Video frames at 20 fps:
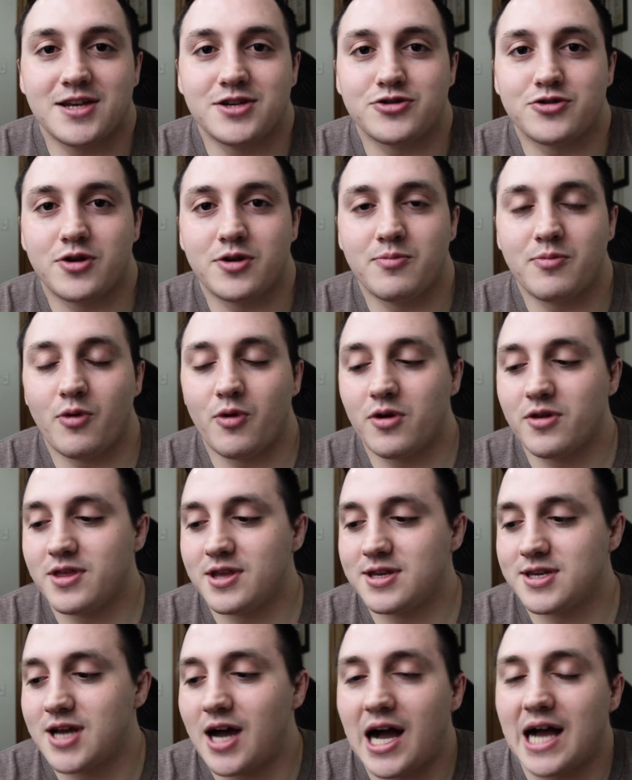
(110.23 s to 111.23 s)
enjoy more
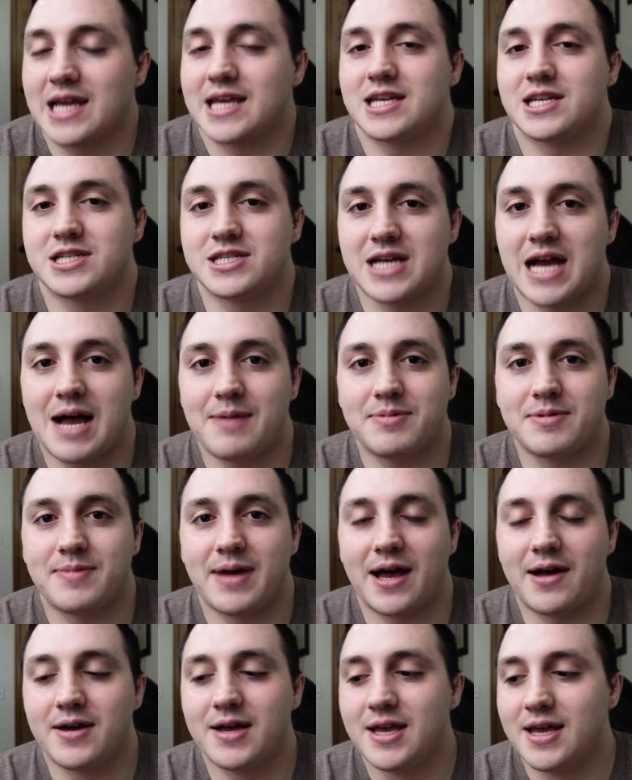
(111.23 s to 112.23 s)
than talking shop
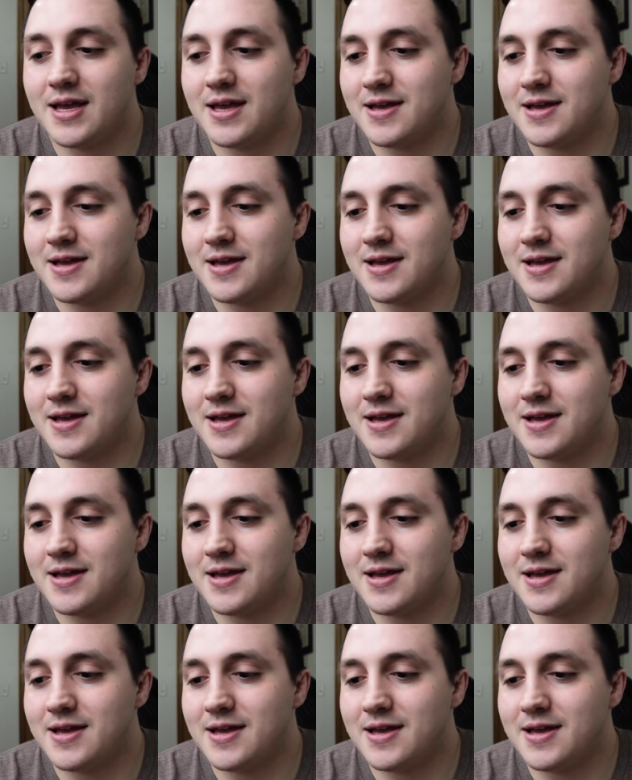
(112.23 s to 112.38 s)
about,